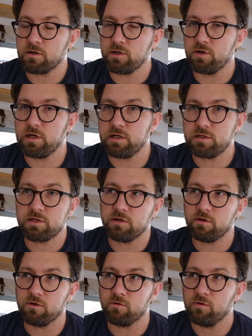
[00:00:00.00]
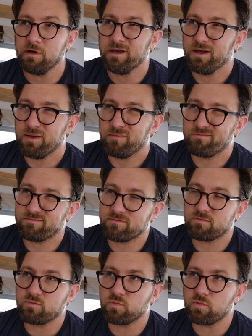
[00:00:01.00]
you need to
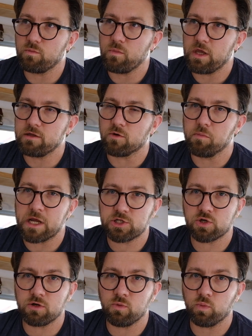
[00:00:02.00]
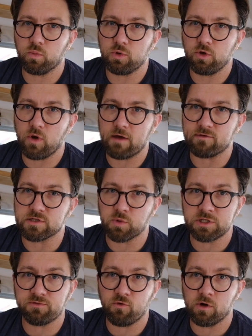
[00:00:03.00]
either make sure you have a
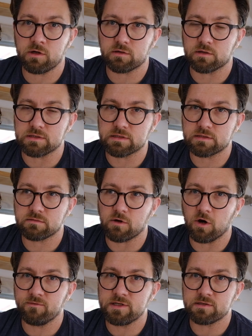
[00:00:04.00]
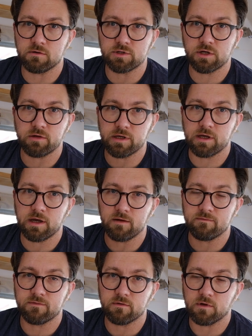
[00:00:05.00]
switch for it, because RVs don't generally
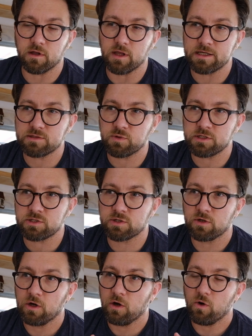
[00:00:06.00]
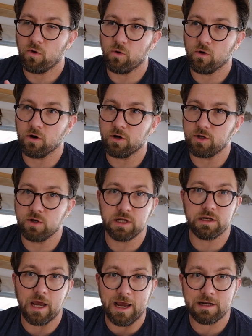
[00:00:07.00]
have a light switch, or you need
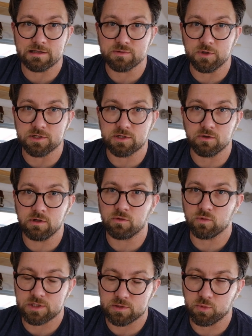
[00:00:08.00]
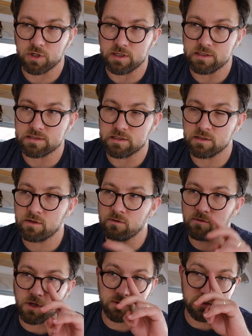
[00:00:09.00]
to add a switch to it, which is pretty easy to do.
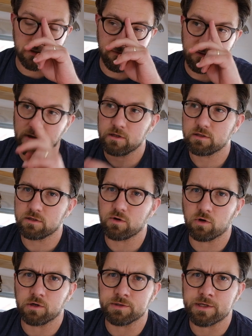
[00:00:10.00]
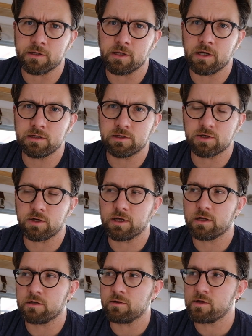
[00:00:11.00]
Loads of tutorials online to show you
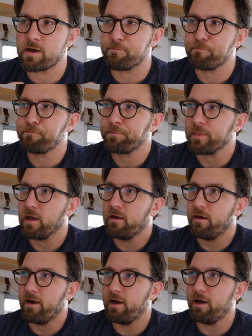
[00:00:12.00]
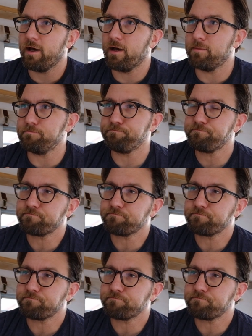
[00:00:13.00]
how to do that. And